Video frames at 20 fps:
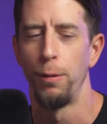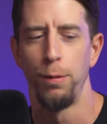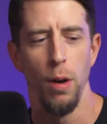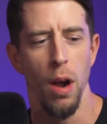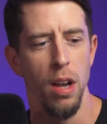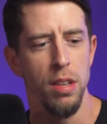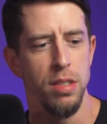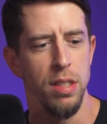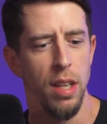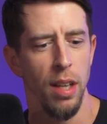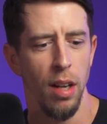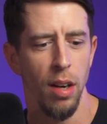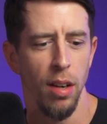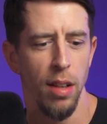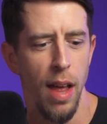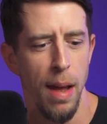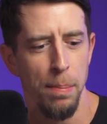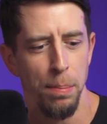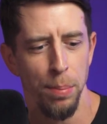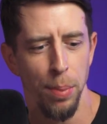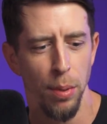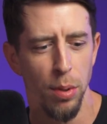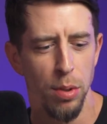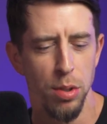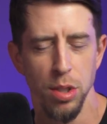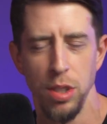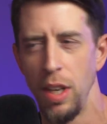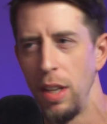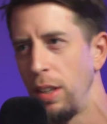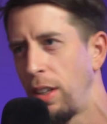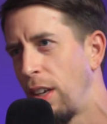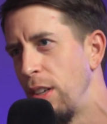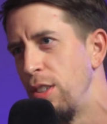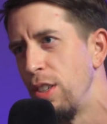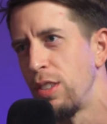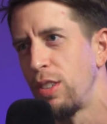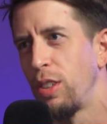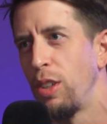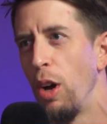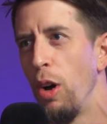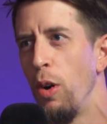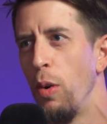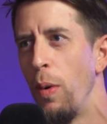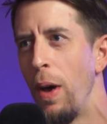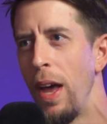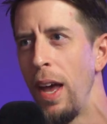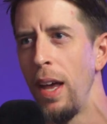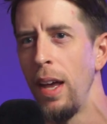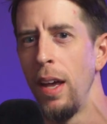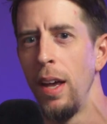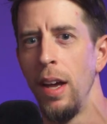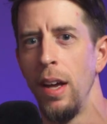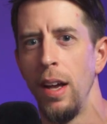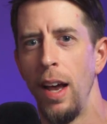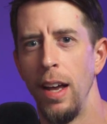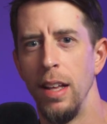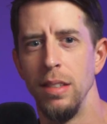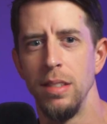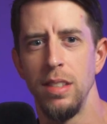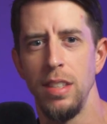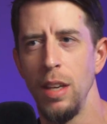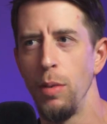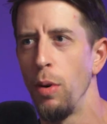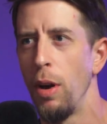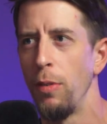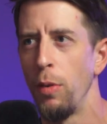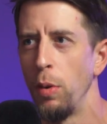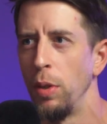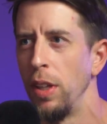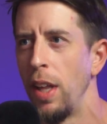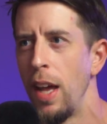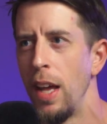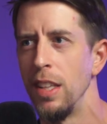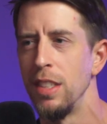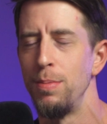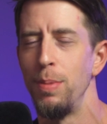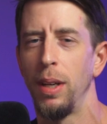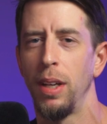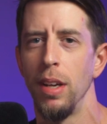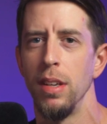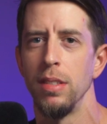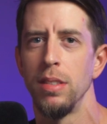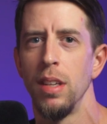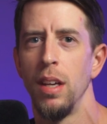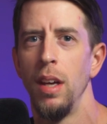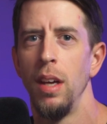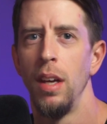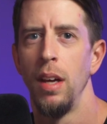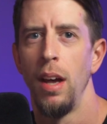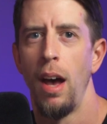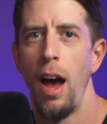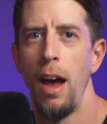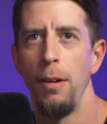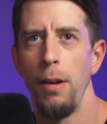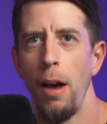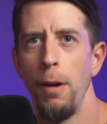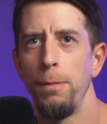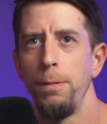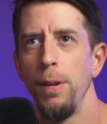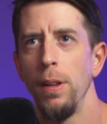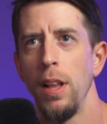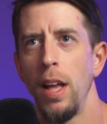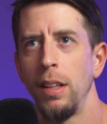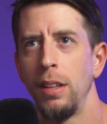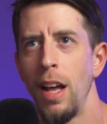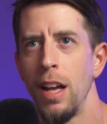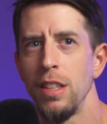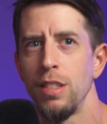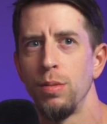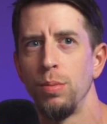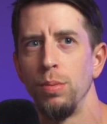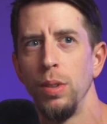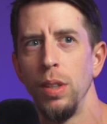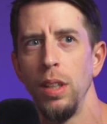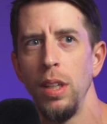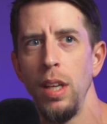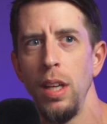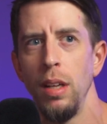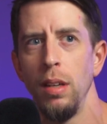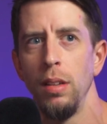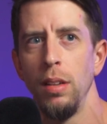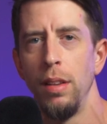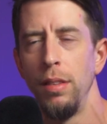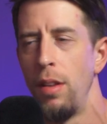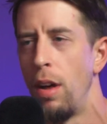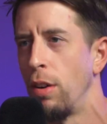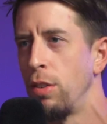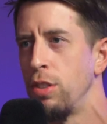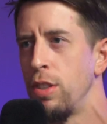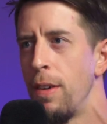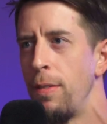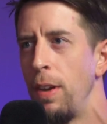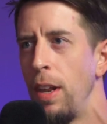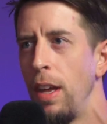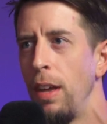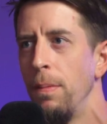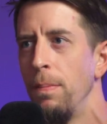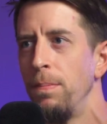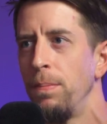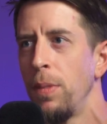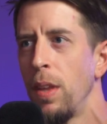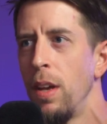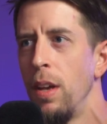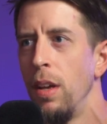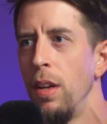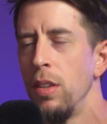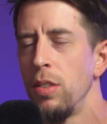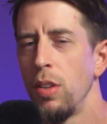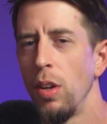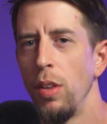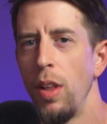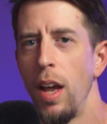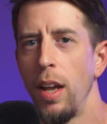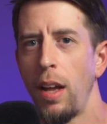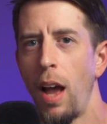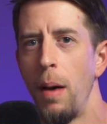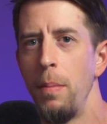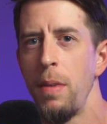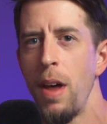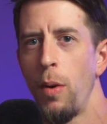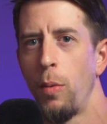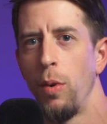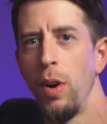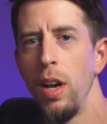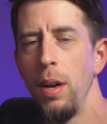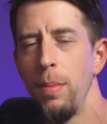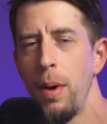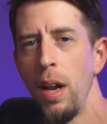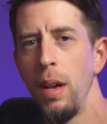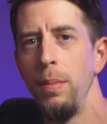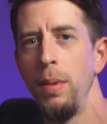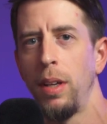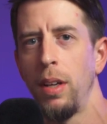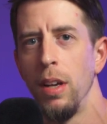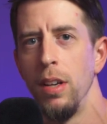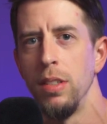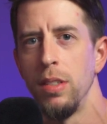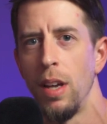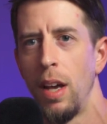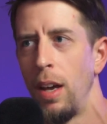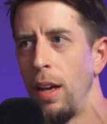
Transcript: the frosting and all that bullshit could just go away and see where everyone lands, because I feel like that's really longevity. So like, I'm not worried about it because